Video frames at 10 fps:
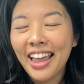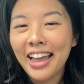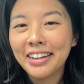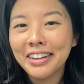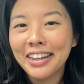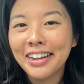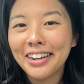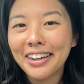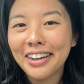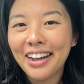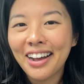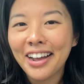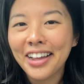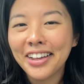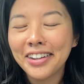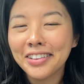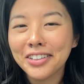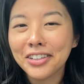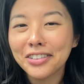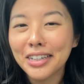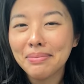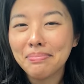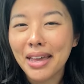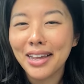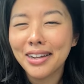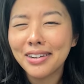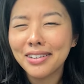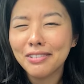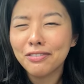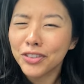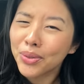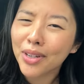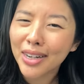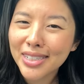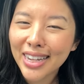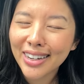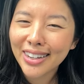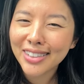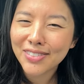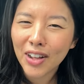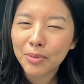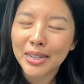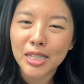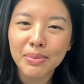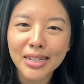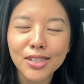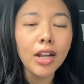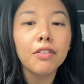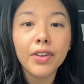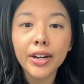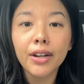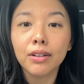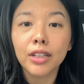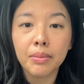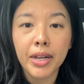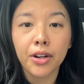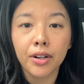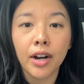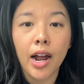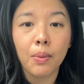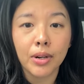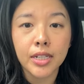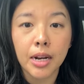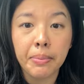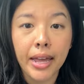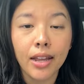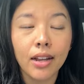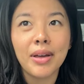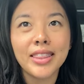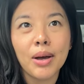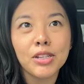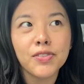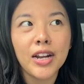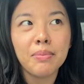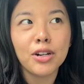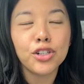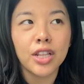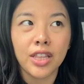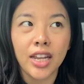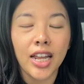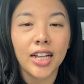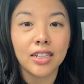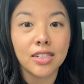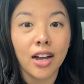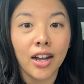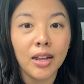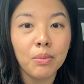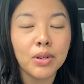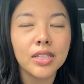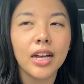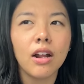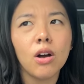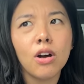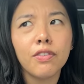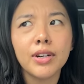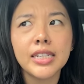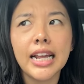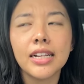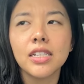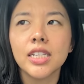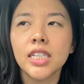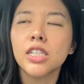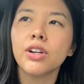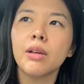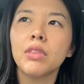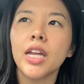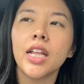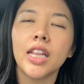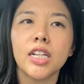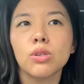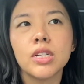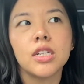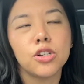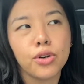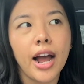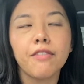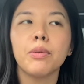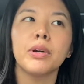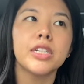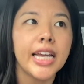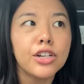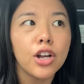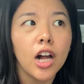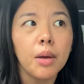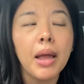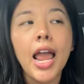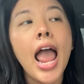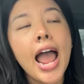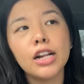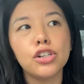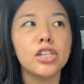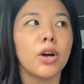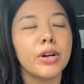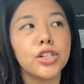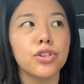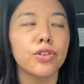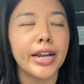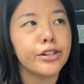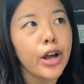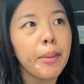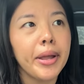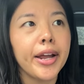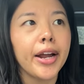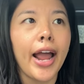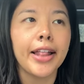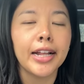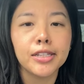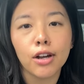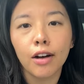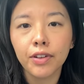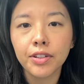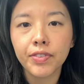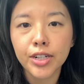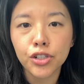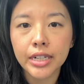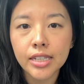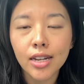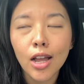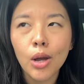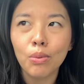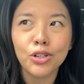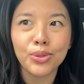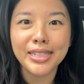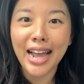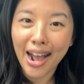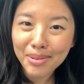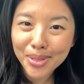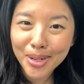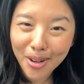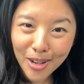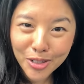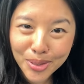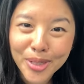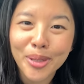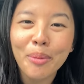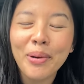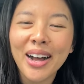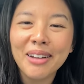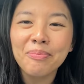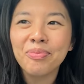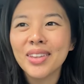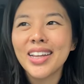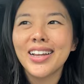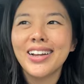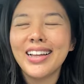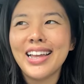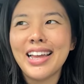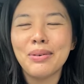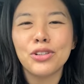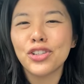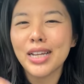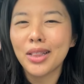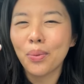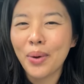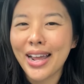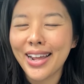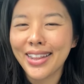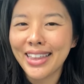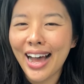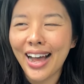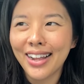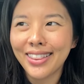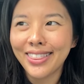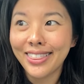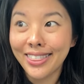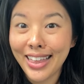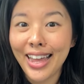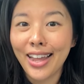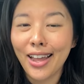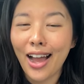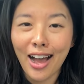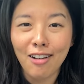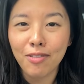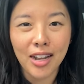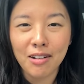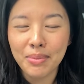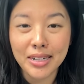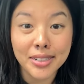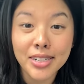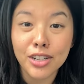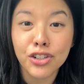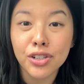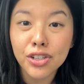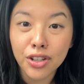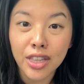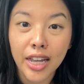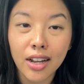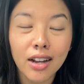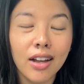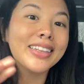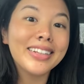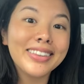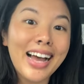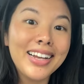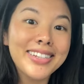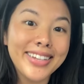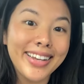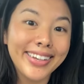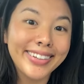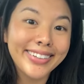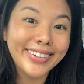And like, I literally make food content and develop recipes. Very early in my career, I worked at a bank, and that was very much the thinking at the time, was that, oh, if Christy has this Instagram thing, then it's going to detract from her day job and she's not going to do a great job here, and that's a conflict of interest, which was absolutely not true. But it was just like the way that they have kind of been conditioned to think. The last thing